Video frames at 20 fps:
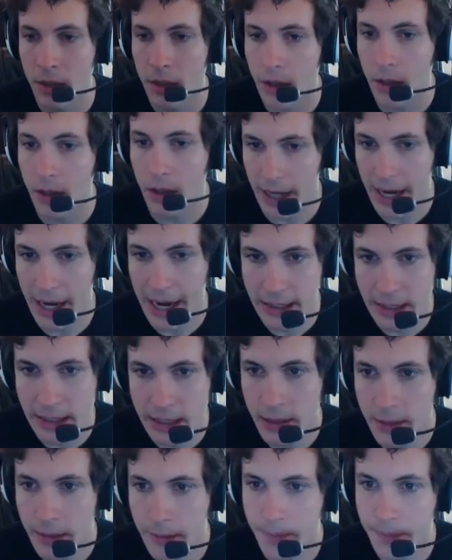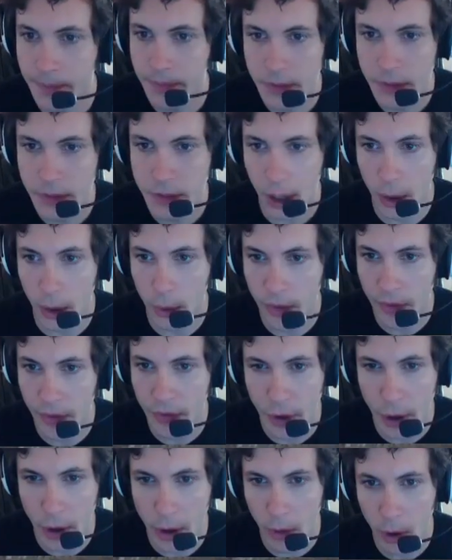All right. So,
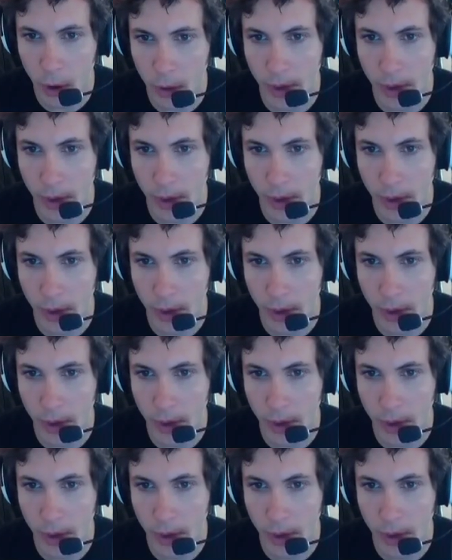there are more